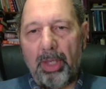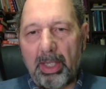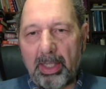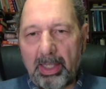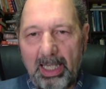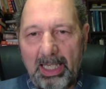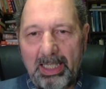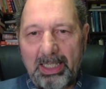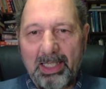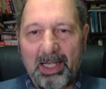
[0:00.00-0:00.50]

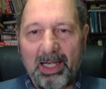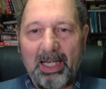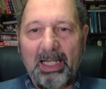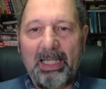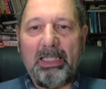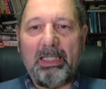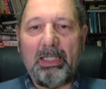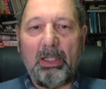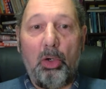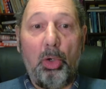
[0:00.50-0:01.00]
Uh, the
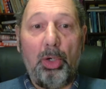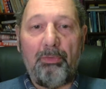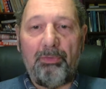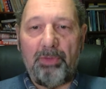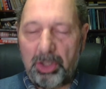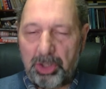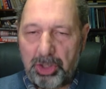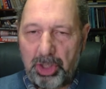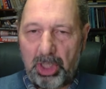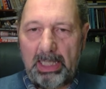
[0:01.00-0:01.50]
Iranian
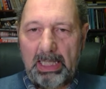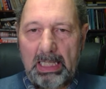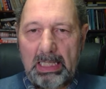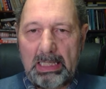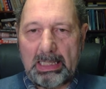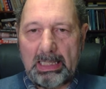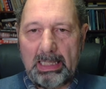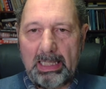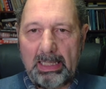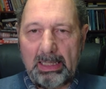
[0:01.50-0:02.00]
leader or even the
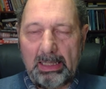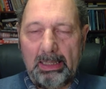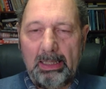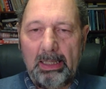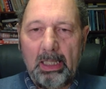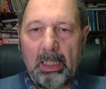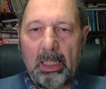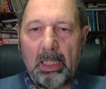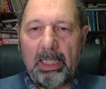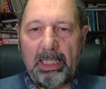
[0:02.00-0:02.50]
Chinese
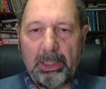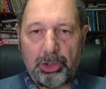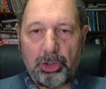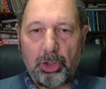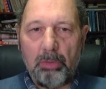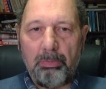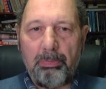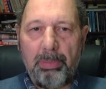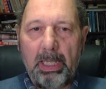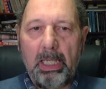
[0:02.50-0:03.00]
leader,
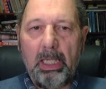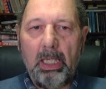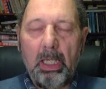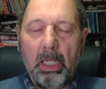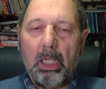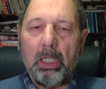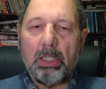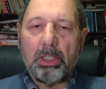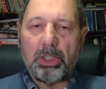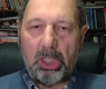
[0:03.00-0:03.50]
it should
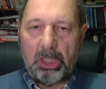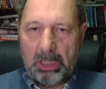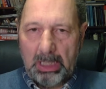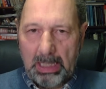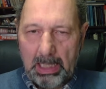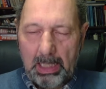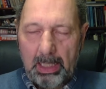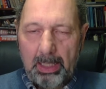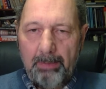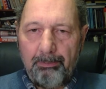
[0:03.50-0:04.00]
be
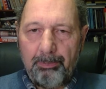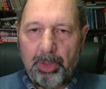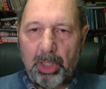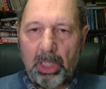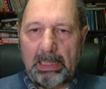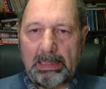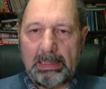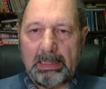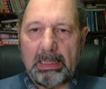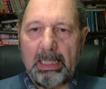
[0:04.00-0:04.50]

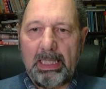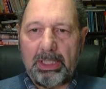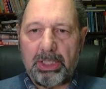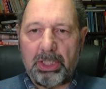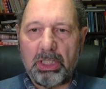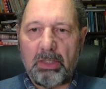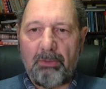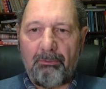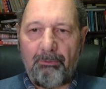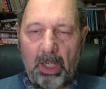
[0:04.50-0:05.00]
certainly the
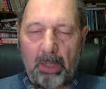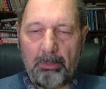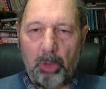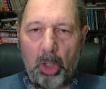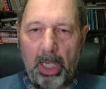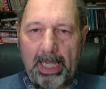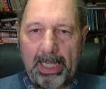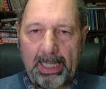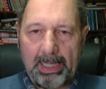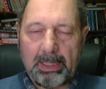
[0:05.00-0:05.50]
United Nations
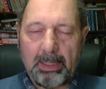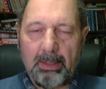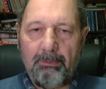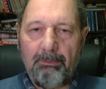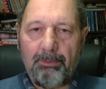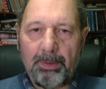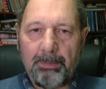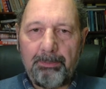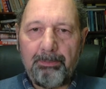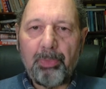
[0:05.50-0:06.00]
far more
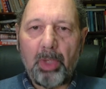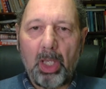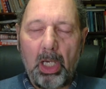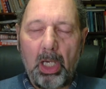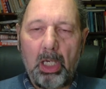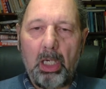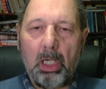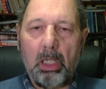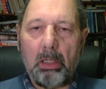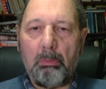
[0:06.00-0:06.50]
active,
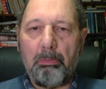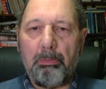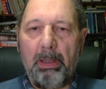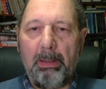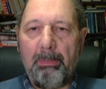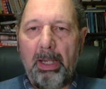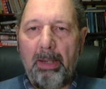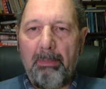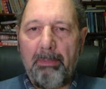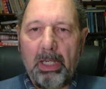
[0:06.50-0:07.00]

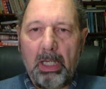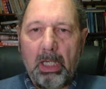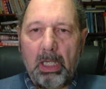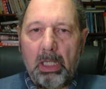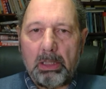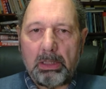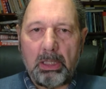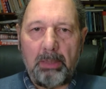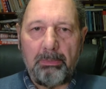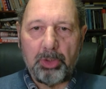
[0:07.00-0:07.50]
uh, but
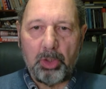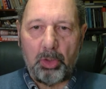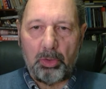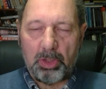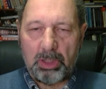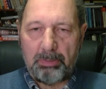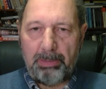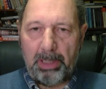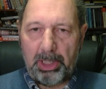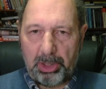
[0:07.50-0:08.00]
maybe uh,
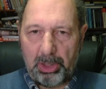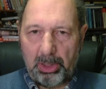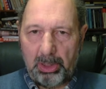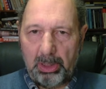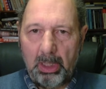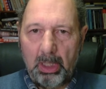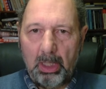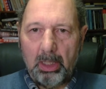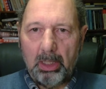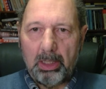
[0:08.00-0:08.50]
some sort of
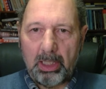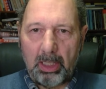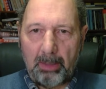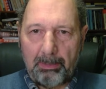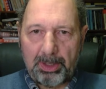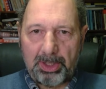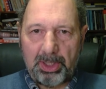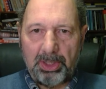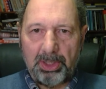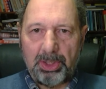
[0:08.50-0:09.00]
special
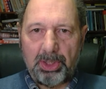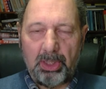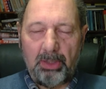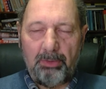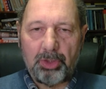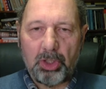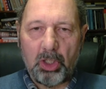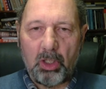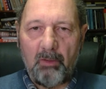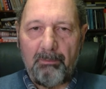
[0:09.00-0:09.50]

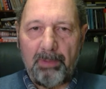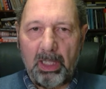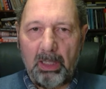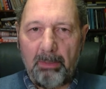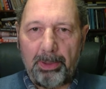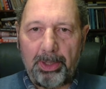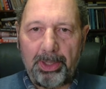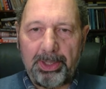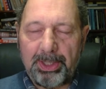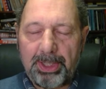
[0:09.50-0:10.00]
representative
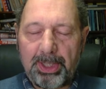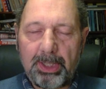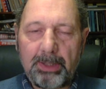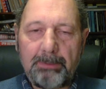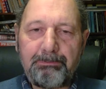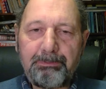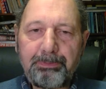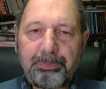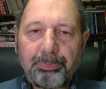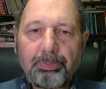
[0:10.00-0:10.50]
should have been
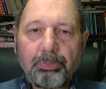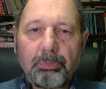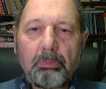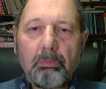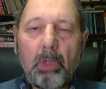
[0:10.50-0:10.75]
appointed